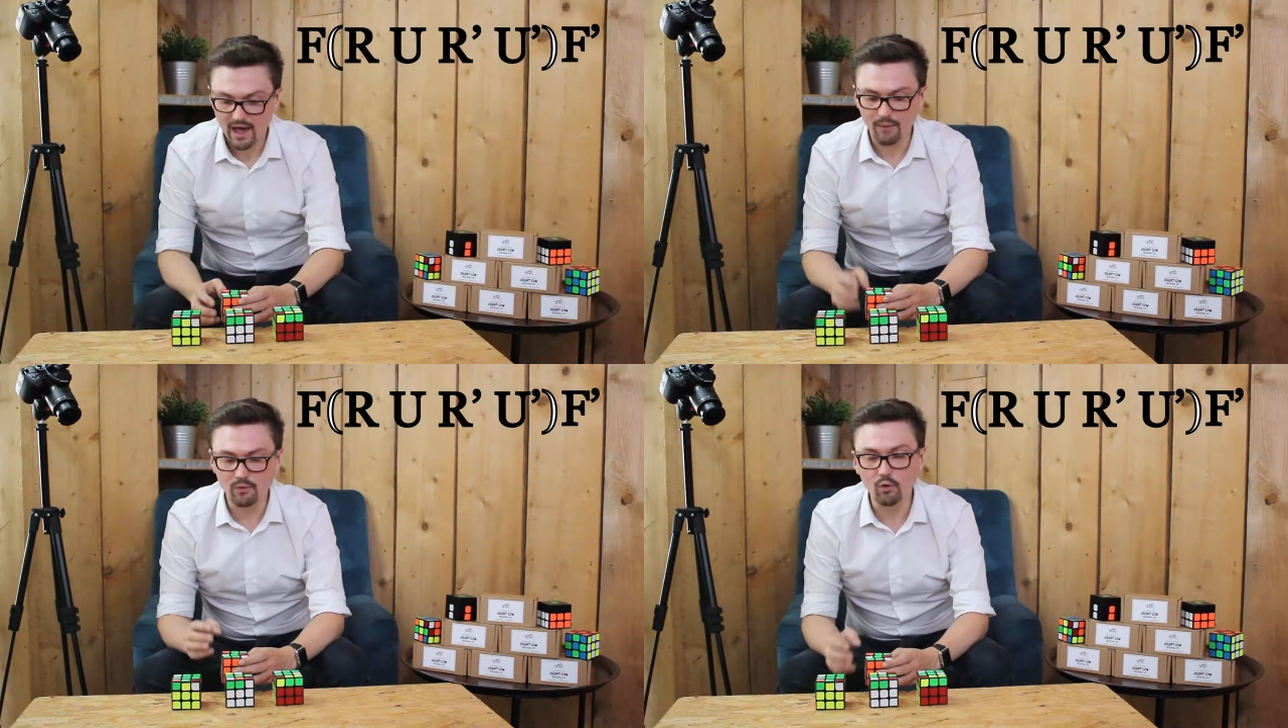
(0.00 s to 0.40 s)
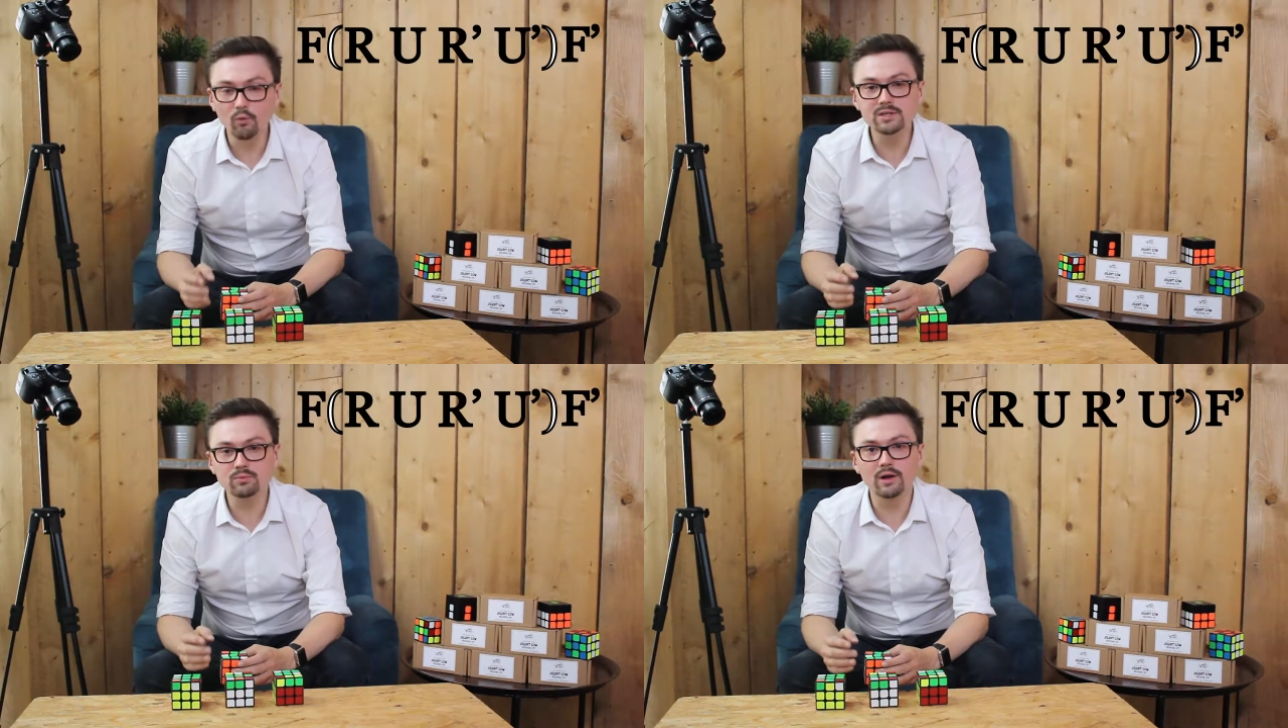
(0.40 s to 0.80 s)
And we
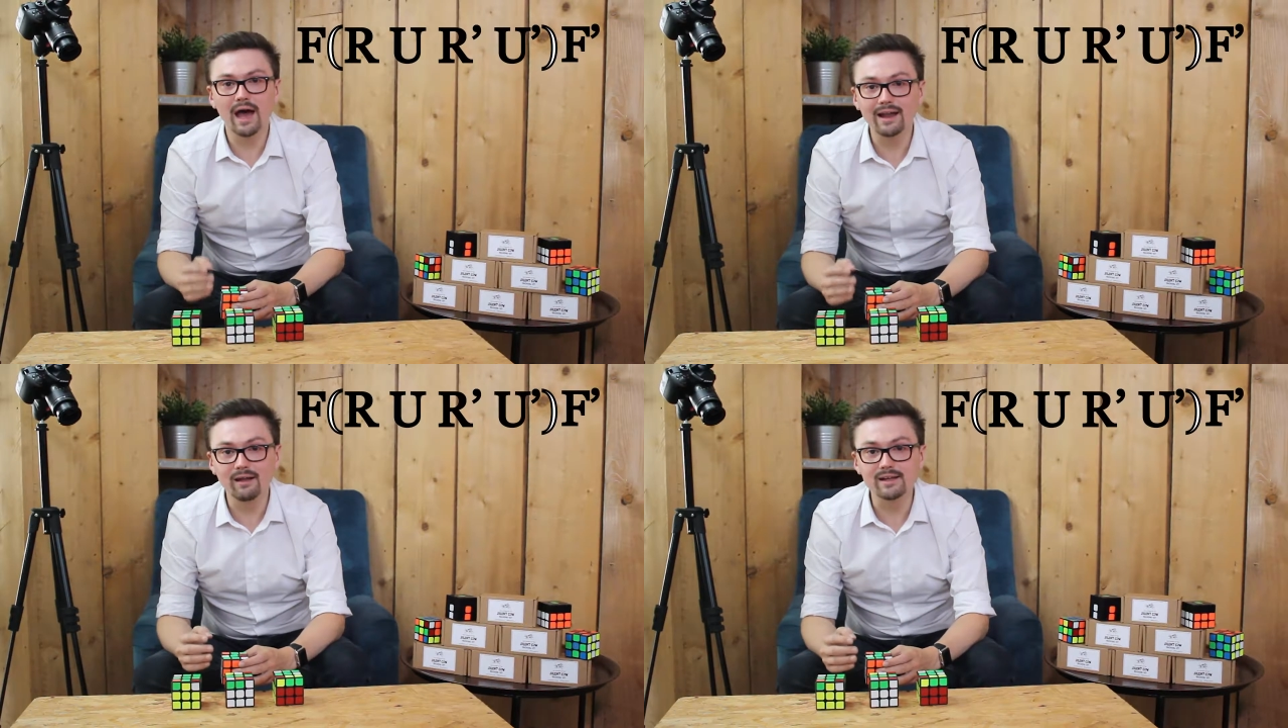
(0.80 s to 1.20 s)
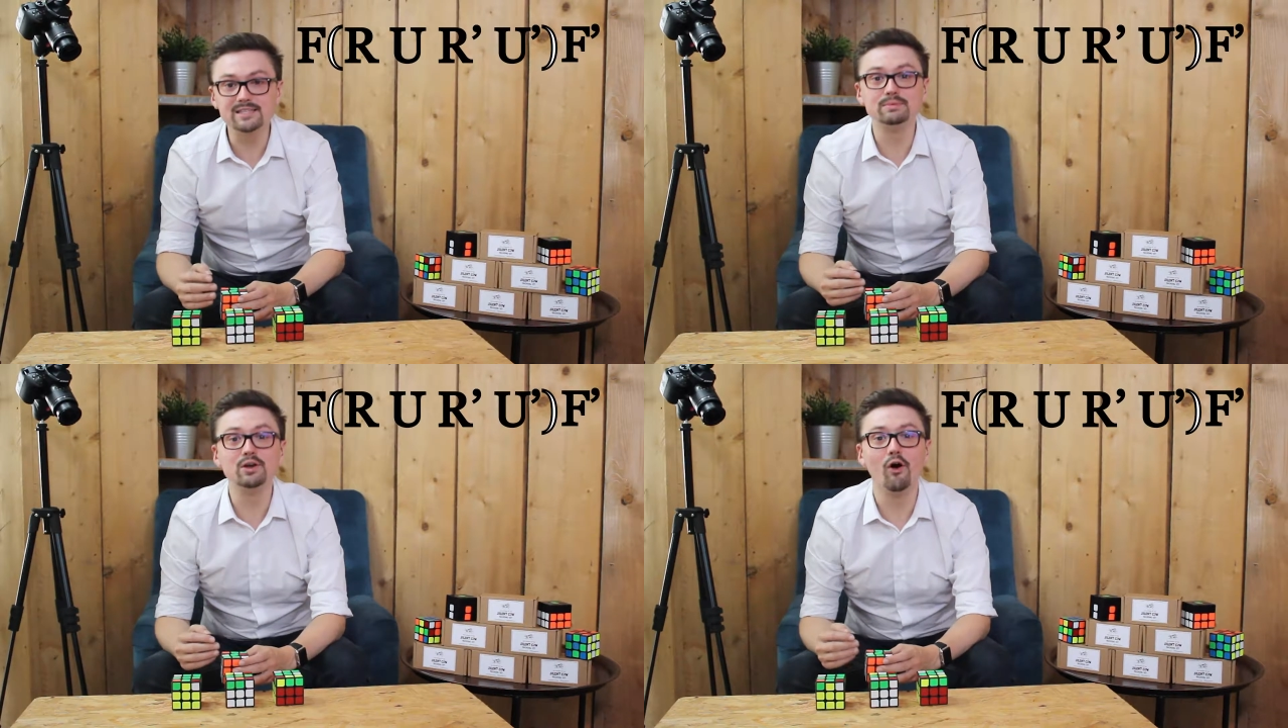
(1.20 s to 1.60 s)
always want our line
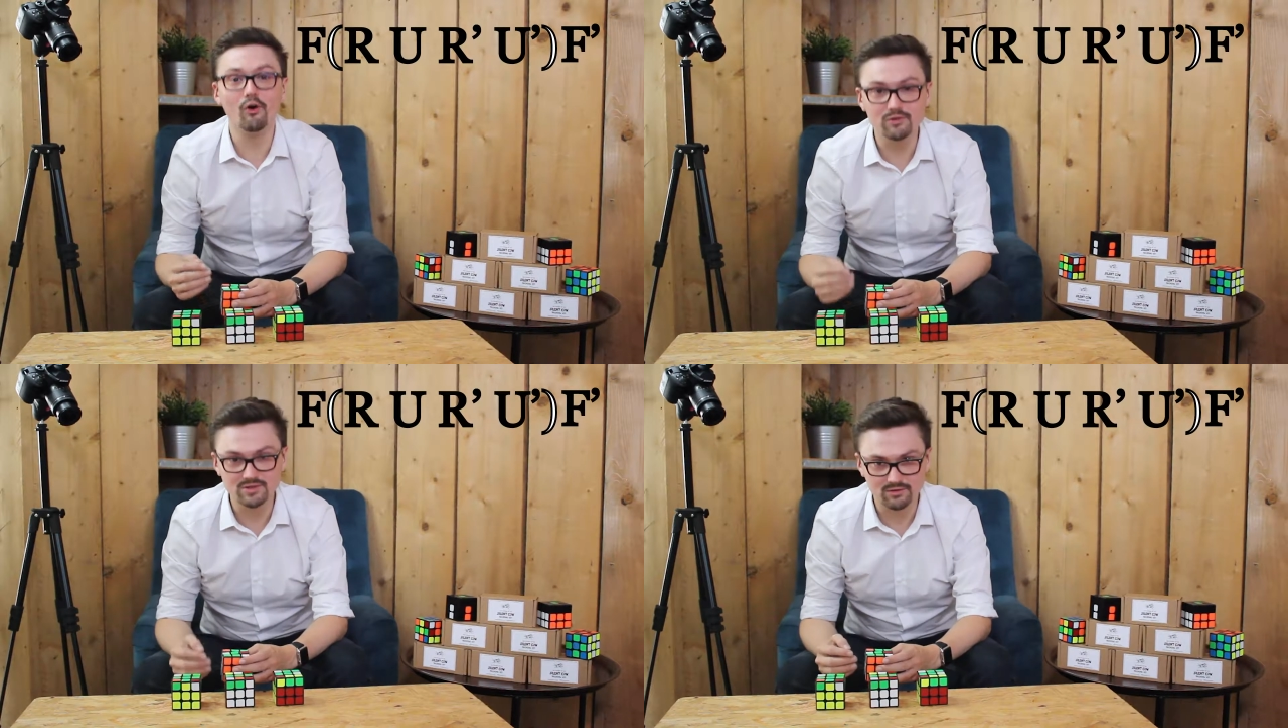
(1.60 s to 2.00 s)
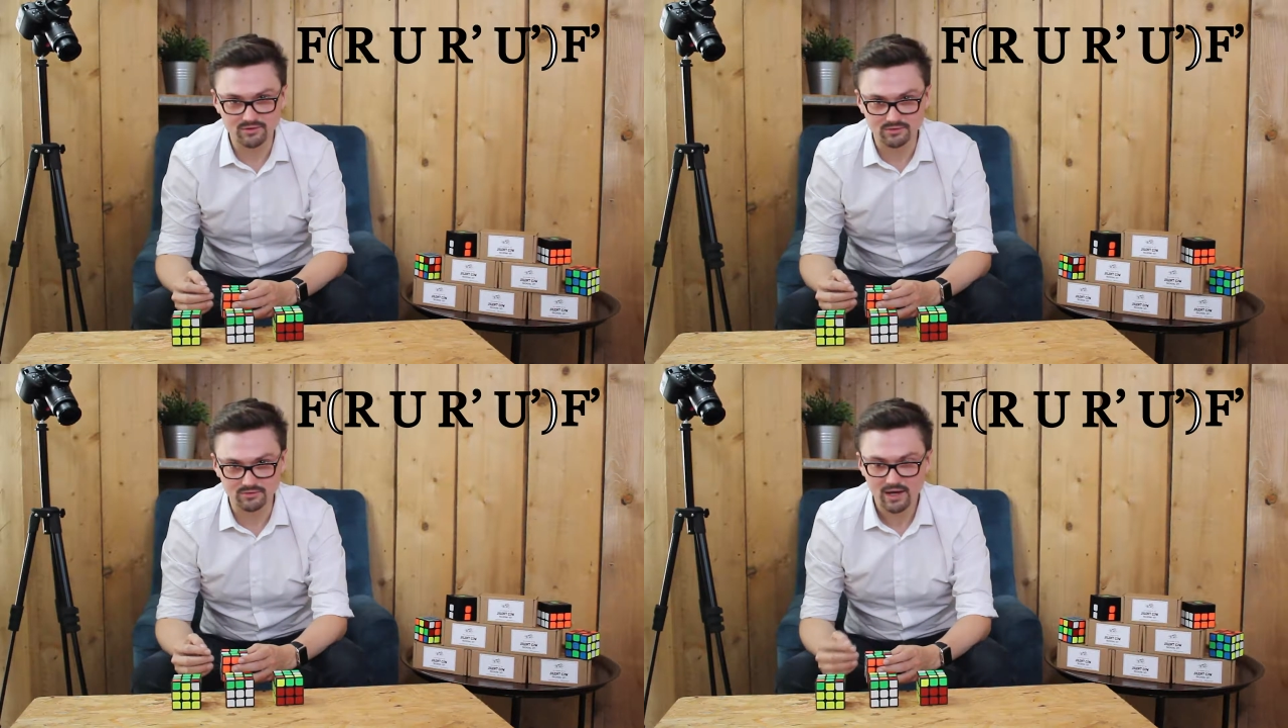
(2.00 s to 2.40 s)
to be
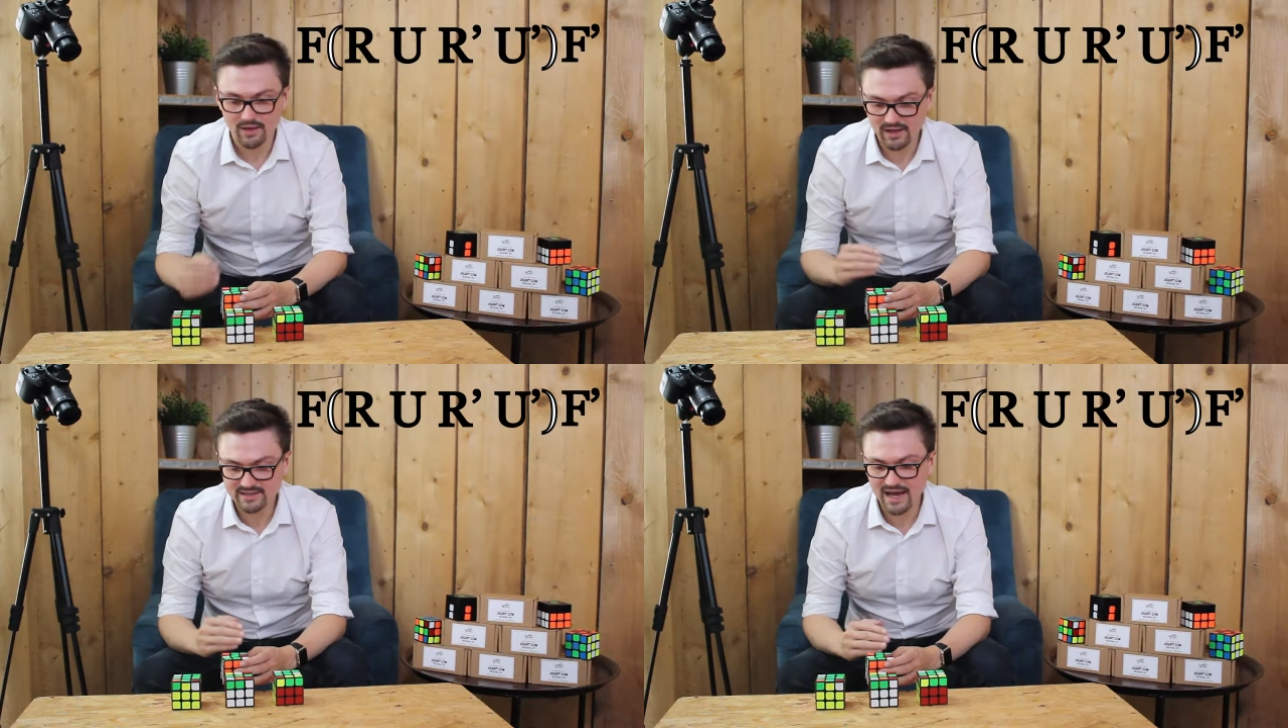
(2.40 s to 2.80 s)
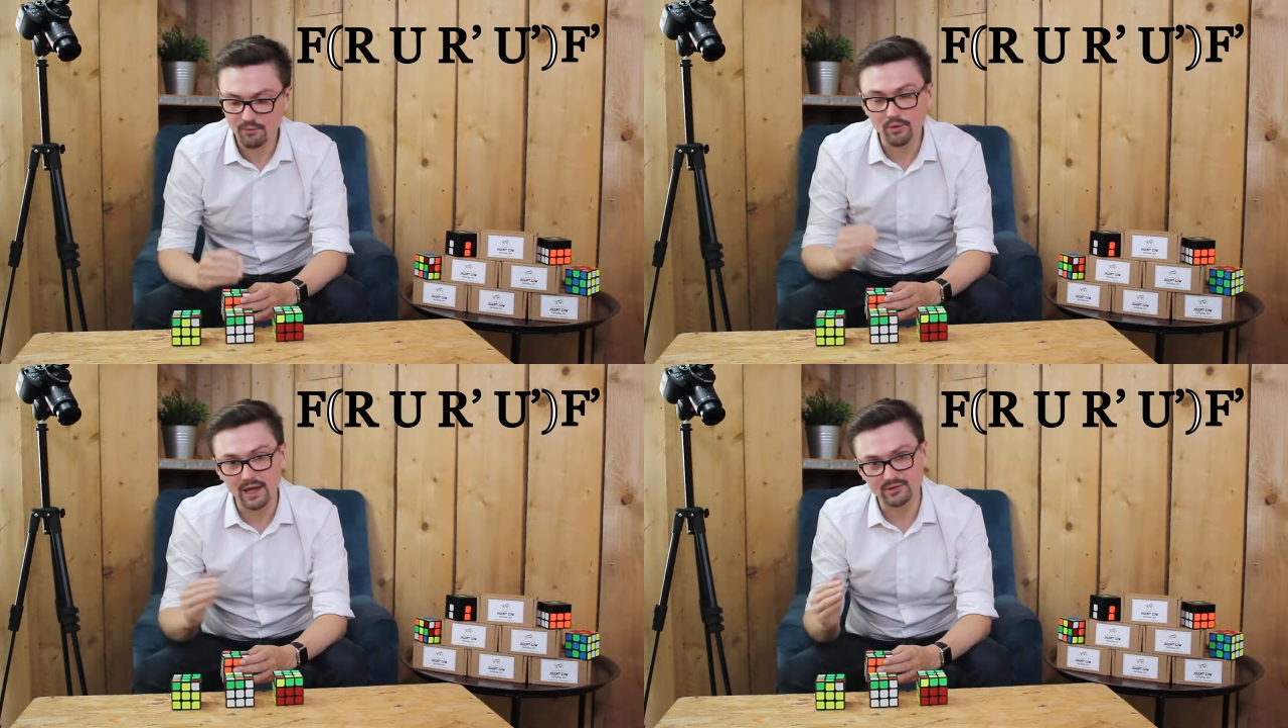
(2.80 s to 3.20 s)
horizontal. That's how
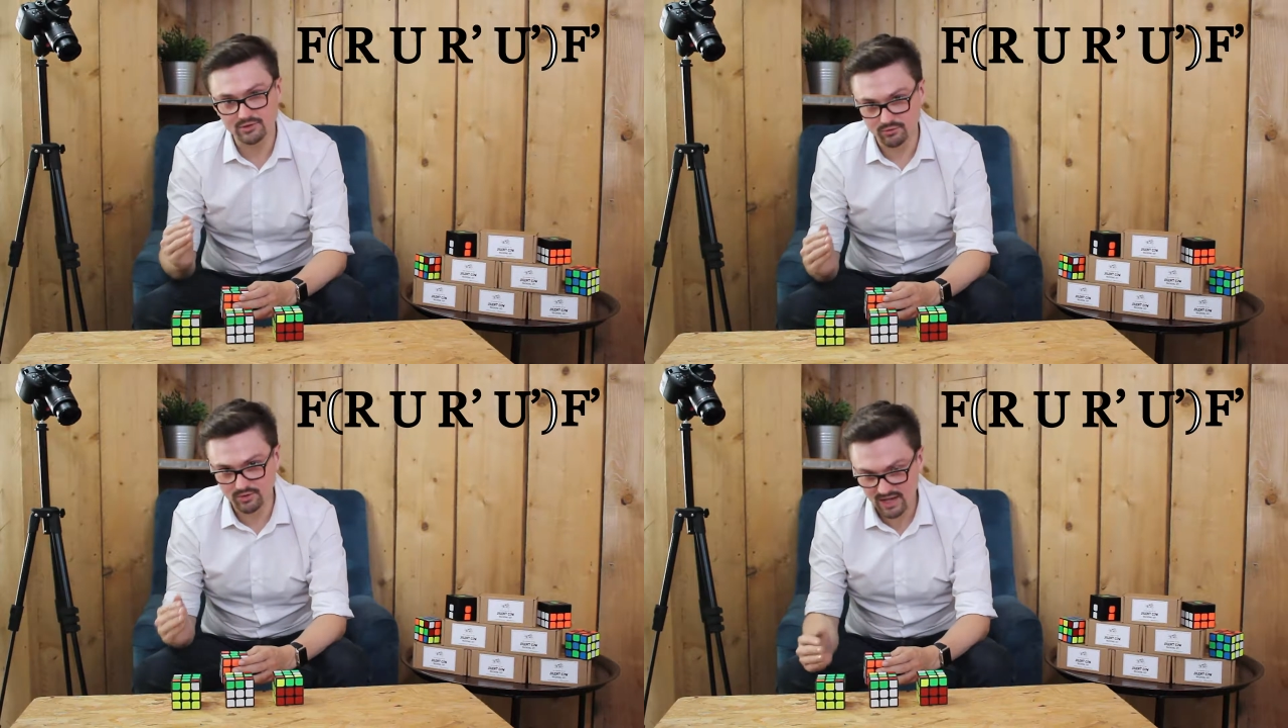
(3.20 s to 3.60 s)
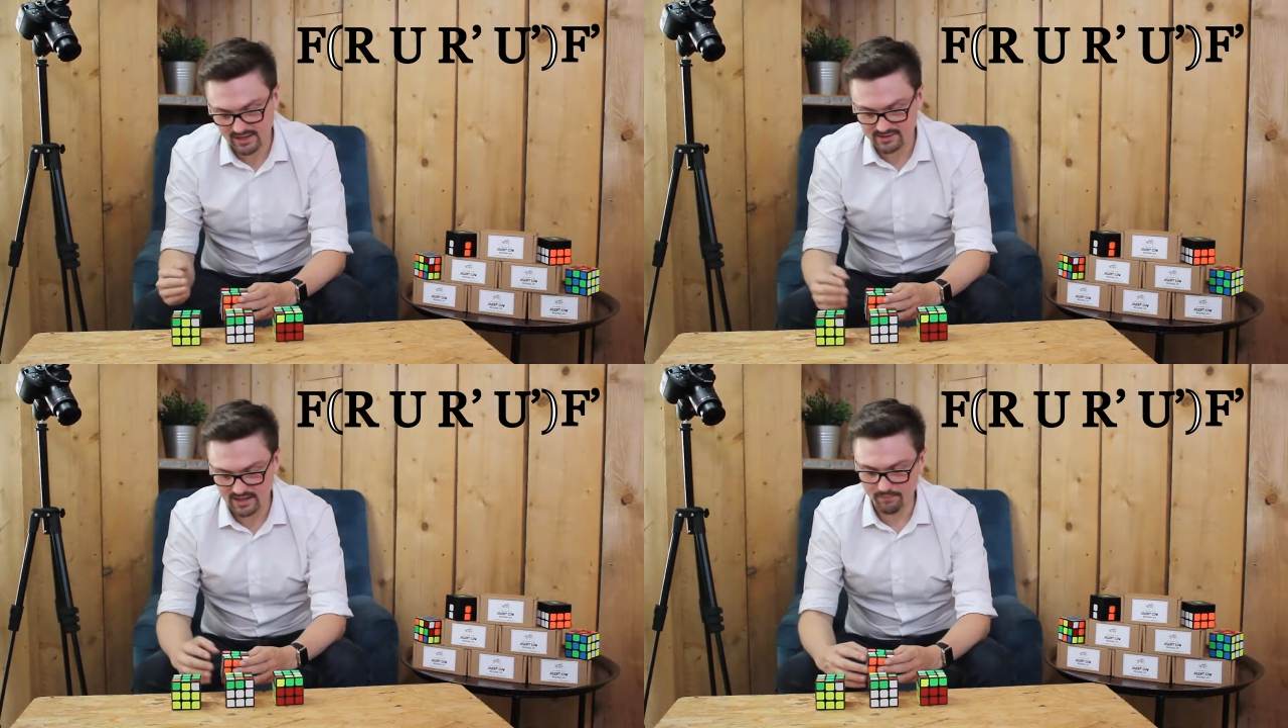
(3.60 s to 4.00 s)
we'll get to the
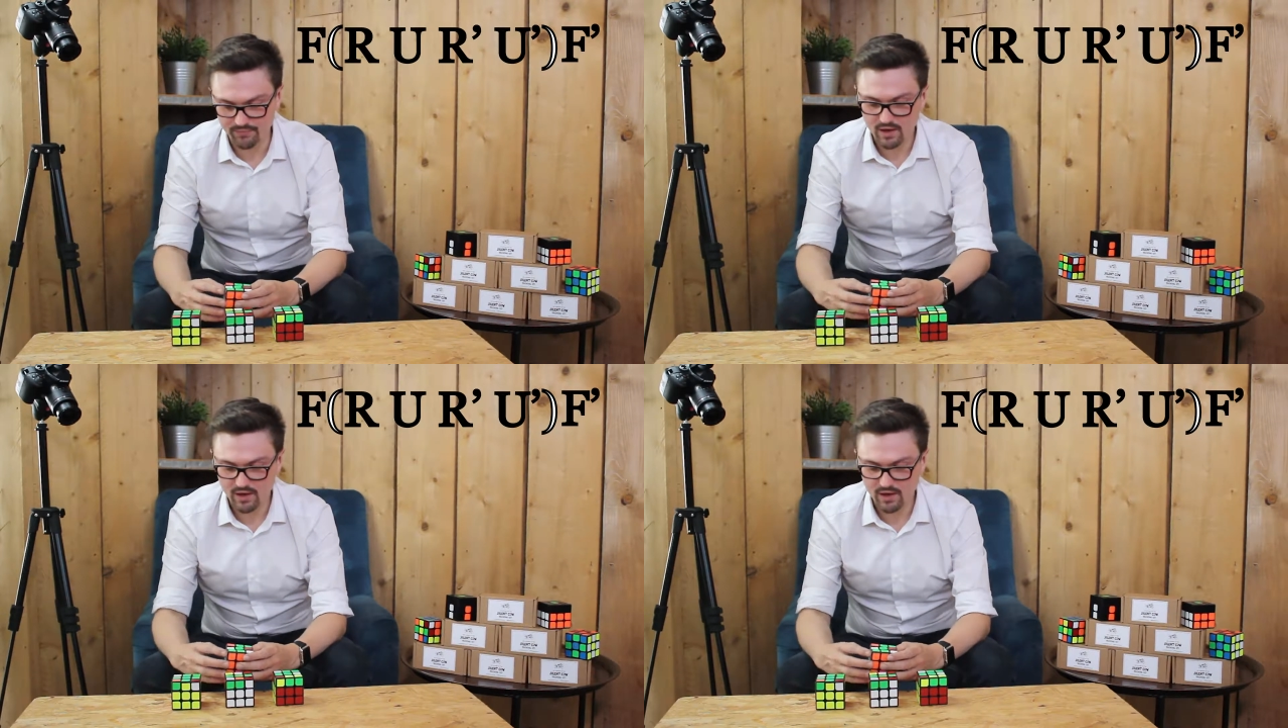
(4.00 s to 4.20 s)
next step.